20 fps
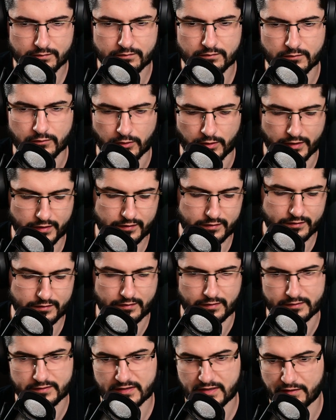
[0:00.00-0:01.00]
right
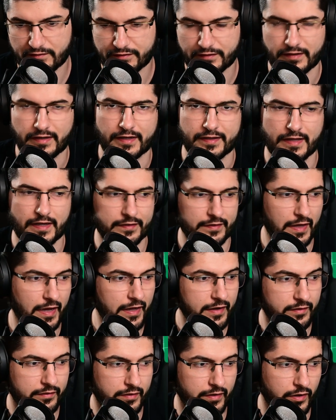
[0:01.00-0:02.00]
something like that i
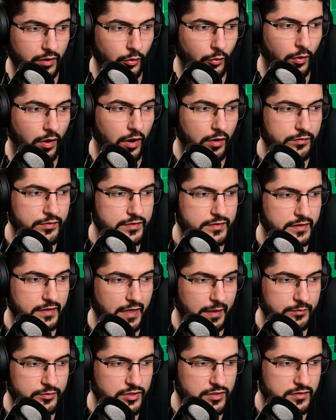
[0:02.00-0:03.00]
don't know obviously i'm
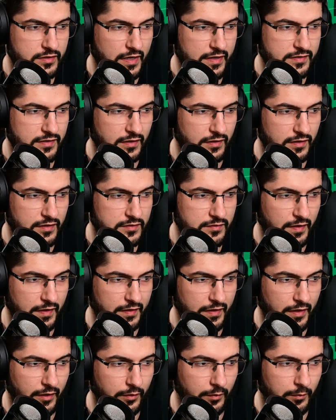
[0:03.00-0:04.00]
just testing this thing out